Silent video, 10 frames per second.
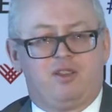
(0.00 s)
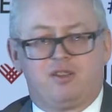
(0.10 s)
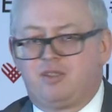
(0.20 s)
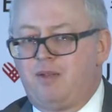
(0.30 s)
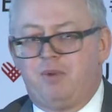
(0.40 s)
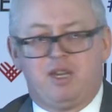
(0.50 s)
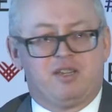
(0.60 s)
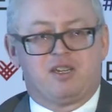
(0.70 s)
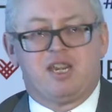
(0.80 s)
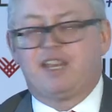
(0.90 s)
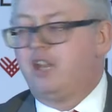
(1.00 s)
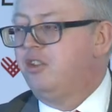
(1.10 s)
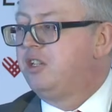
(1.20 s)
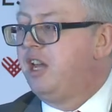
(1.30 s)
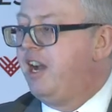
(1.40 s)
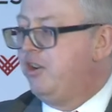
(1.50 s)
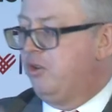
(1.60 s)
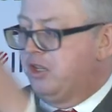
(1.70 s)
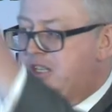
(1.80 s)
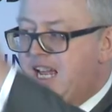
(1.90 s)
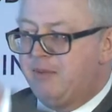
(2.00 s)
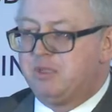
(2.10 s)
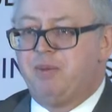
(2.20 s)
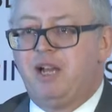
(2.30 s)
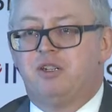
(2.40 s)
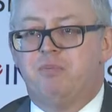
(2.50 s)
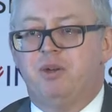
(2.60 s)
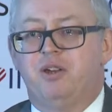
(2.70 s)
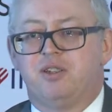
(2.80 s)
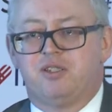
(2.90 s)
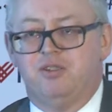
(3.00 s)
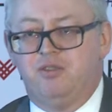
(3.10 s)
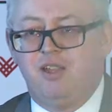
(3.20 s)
somebody is attacking the town or the dam's about to burst and